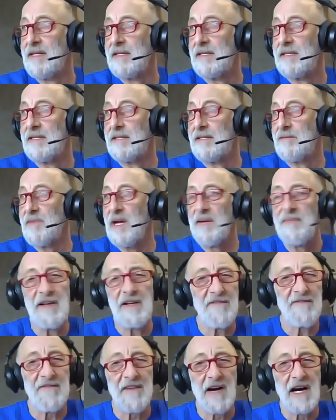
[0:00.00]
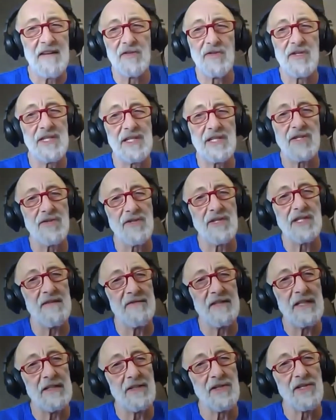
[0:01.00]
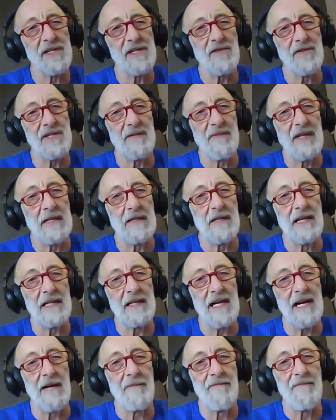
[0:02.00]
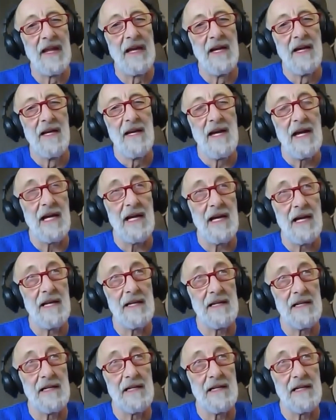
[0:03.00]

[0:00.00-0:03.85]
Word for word: maybe 5 or 6 or 7 years ago, something like that. And